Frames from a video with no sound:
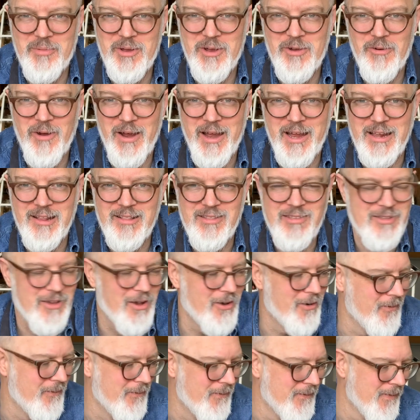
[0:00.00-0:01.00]
be great.
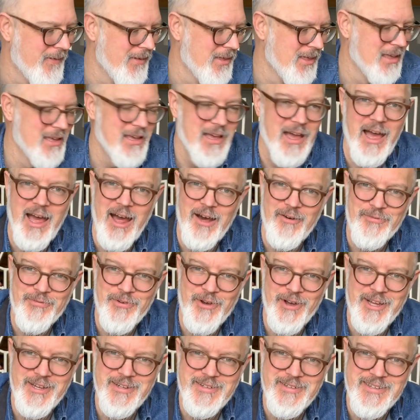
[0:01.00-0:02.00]
So have
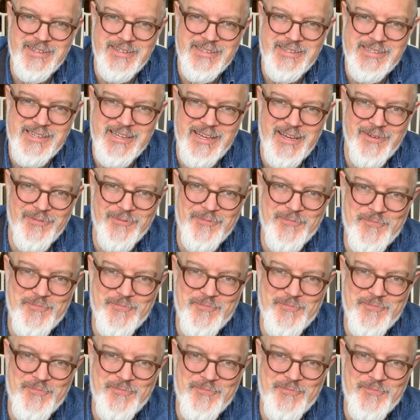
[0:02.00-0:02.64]
fun, see ya.